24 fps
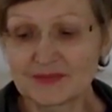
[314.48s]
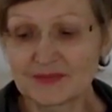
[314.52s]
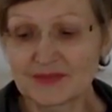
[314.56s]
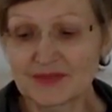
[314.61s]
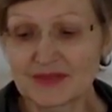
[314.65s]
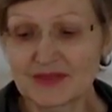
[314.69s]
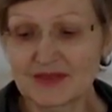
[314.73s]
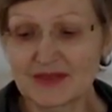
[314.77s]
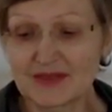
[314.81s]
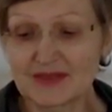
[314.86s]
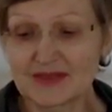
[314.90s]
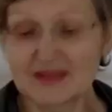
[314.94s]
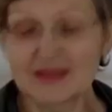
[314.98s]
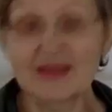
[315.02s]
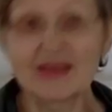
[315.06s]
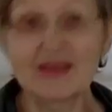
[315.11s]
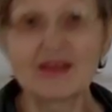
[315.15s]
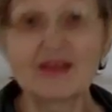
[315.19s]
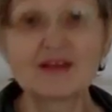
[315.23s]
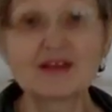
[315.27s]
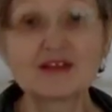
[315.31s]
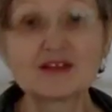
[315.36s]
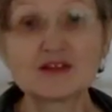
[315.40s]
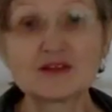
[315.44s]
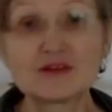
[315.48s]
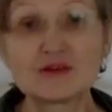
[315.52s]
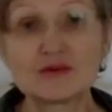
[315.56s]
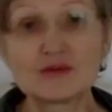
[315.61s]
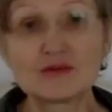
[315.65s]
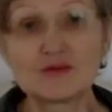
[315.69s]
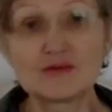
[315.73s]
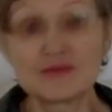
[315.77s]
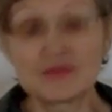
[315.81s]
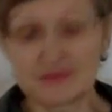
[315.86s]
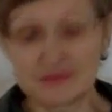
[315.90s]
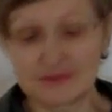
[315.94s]
That character
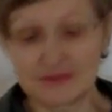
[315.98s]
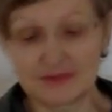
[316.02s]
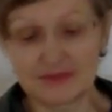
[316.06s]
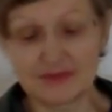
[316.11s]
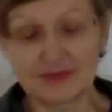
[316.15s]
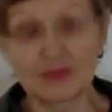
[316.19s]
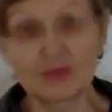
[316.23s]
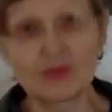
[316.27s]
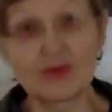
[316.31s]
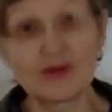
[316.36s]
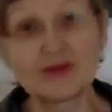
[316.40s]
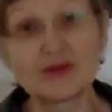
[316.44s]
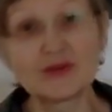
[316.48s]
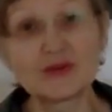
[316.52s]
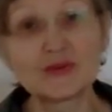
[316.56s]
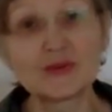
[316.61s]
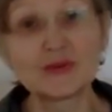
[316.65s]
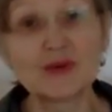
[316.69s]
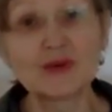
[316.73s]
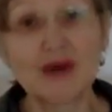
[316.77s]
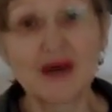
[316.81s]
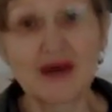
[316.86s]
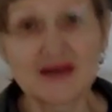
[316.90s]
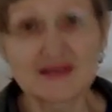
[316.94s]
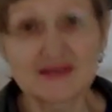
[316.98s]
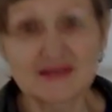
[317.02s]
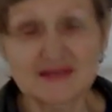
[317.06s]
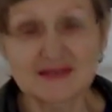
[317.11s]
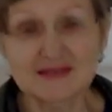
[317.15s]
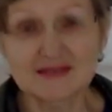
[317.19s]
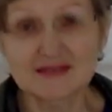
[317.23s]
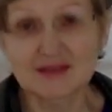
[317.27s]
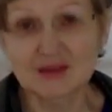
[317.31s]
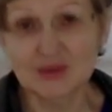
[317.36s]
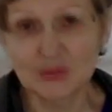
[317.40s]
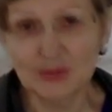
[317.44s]
of the one who asks
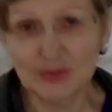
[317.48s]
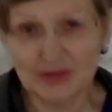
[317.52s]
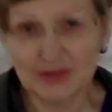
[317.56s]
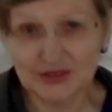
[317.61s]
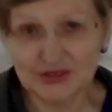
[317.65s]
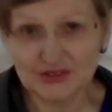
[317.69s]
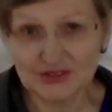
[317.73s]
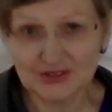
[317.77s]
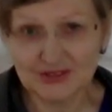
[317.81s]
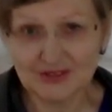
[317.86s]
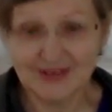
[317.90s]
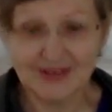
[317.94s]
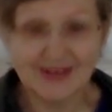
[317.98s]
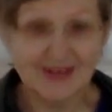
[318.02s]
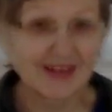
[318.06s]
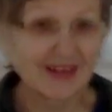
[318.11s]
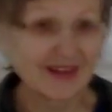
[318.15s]
the question.